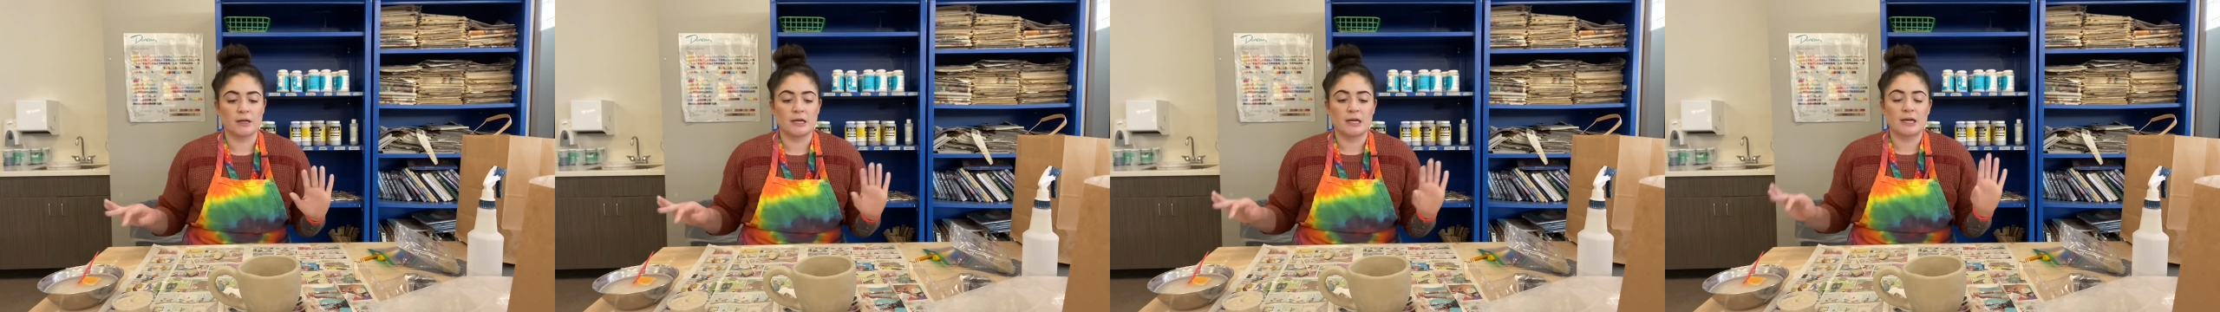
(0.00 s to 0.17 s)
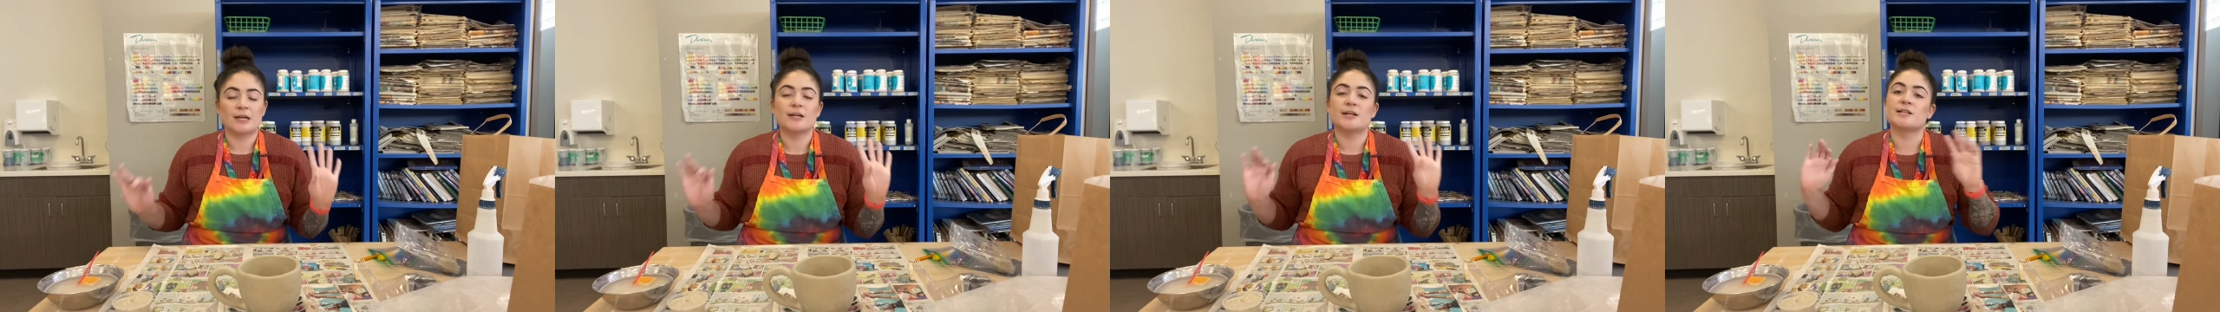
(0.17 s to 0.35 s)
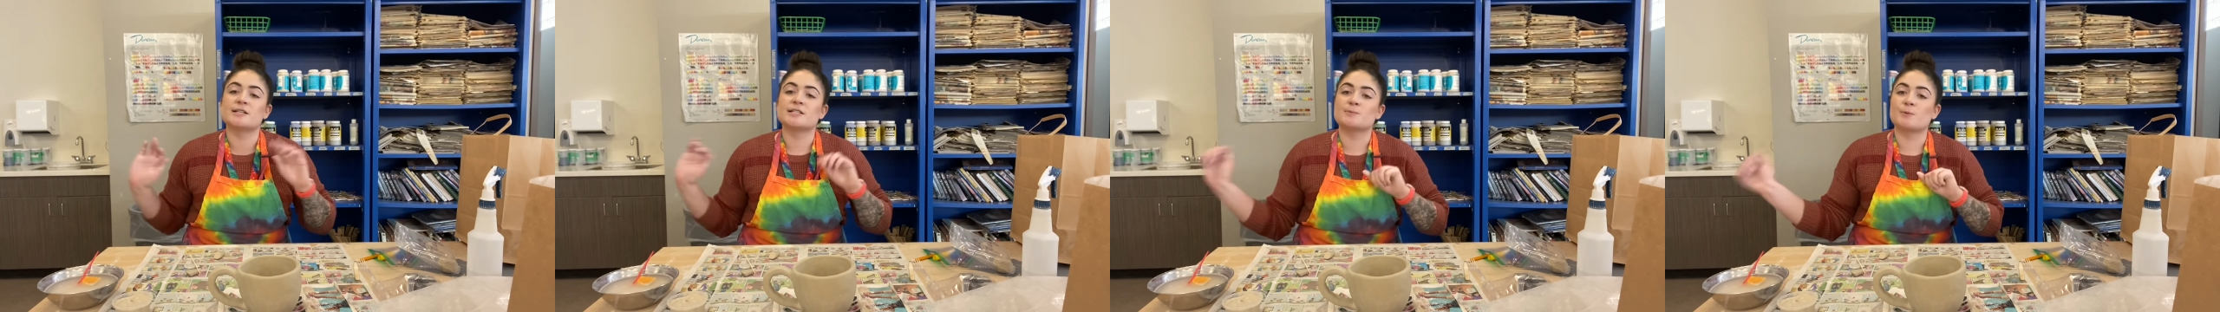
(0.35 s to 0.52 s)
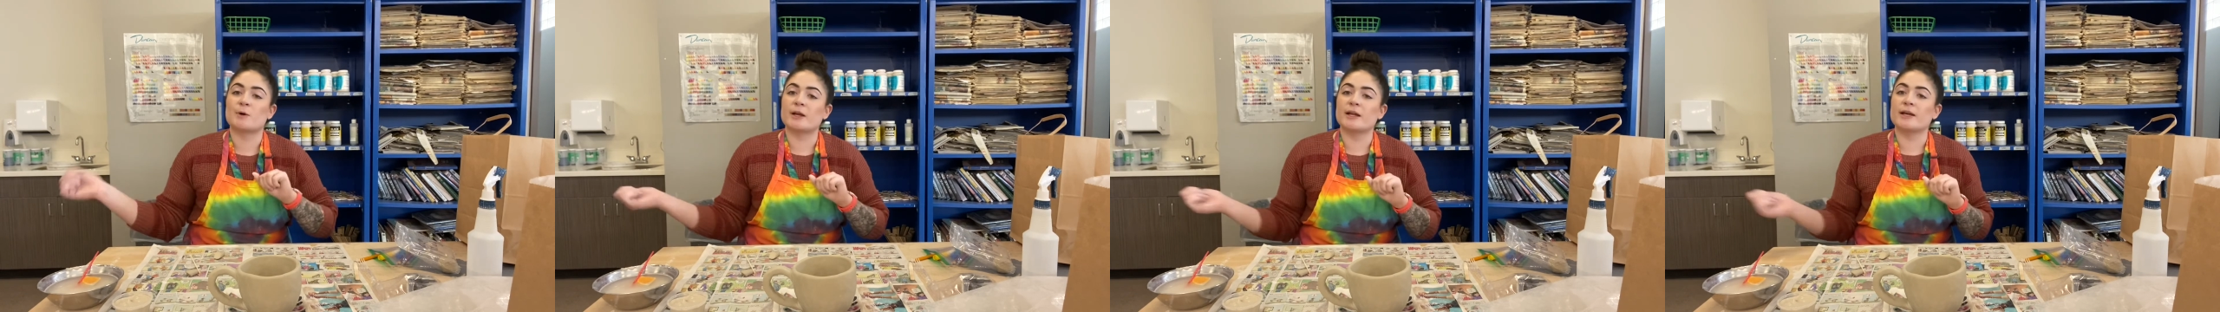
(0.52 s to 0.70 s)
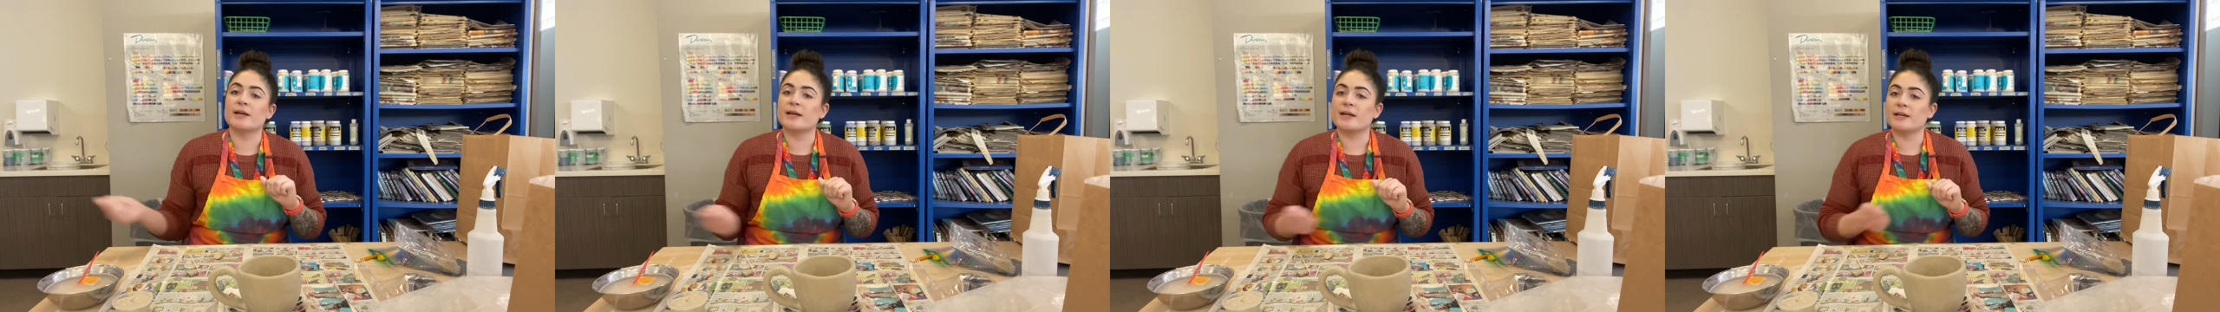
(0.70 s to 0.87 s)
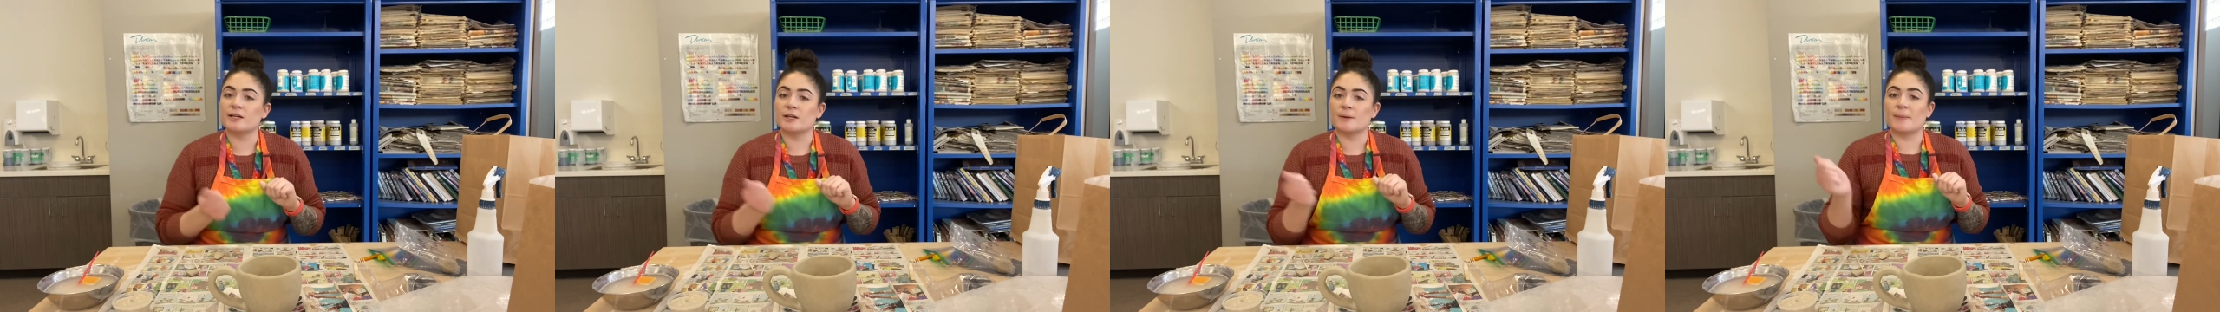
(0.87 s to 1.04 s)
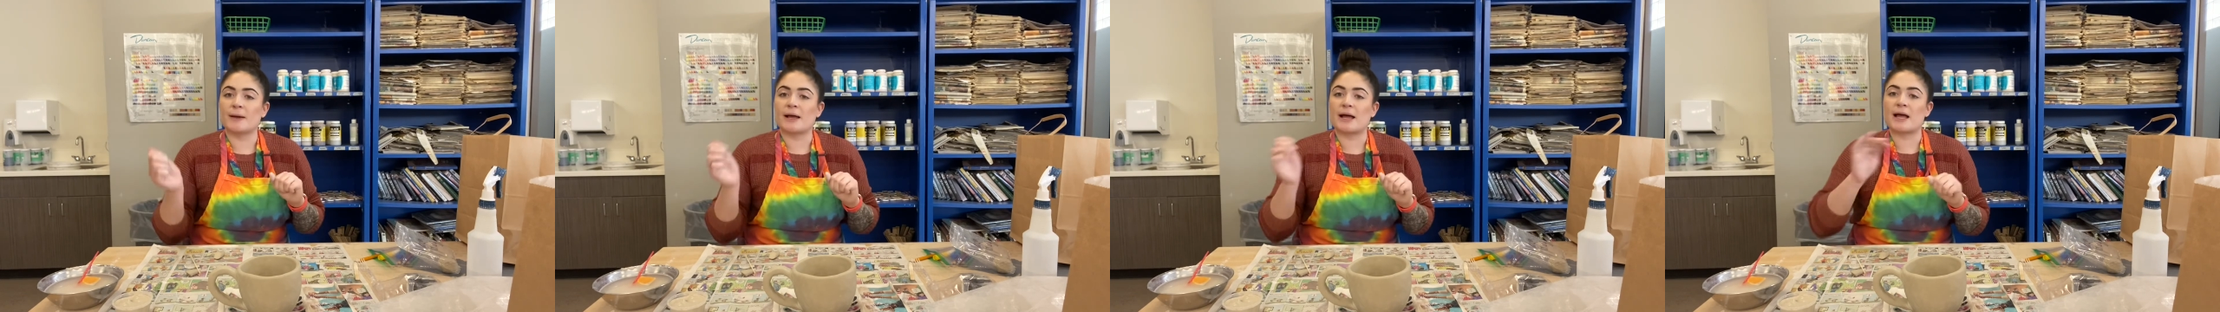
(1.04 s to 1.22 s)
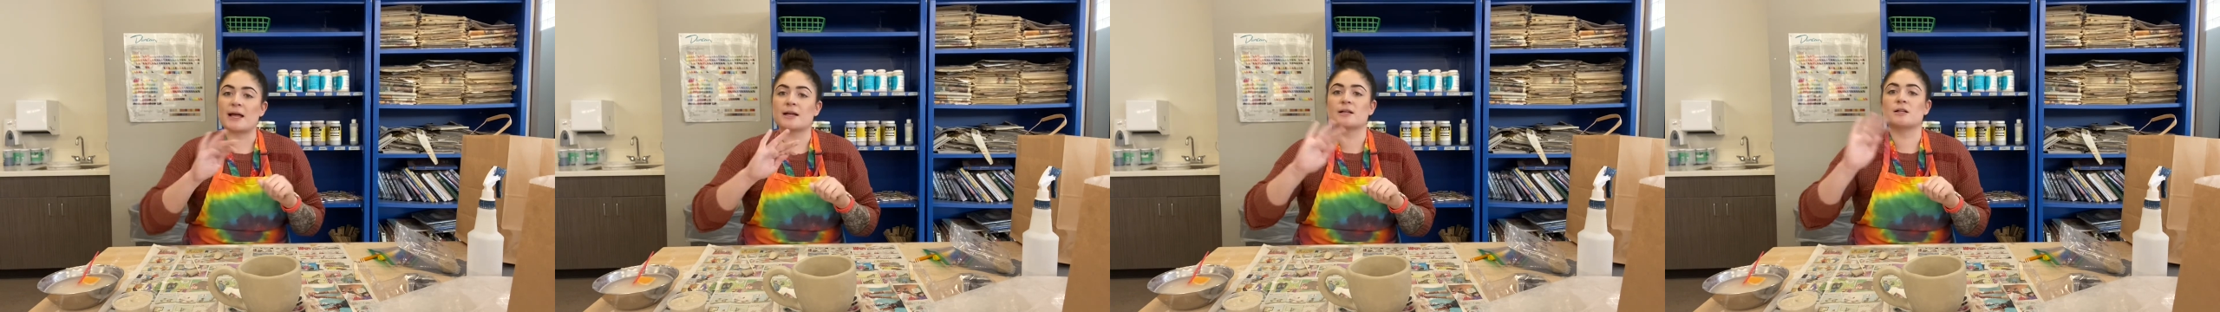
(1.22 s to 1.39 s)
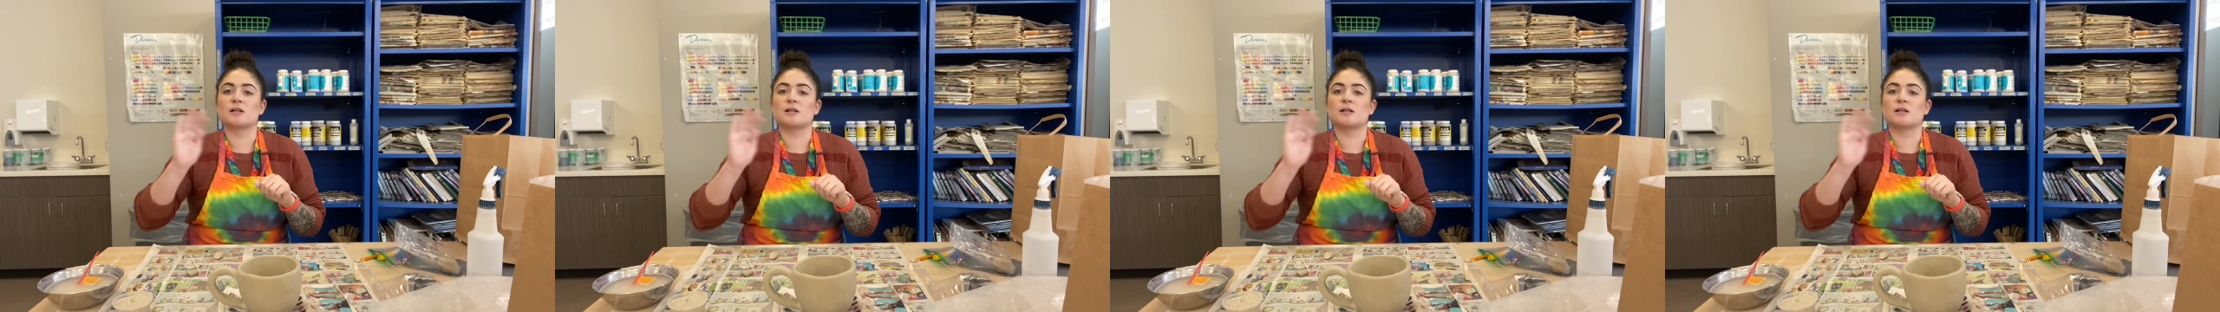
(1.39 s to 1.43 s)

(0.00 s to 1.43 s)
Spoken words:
You're just putting it in your bag,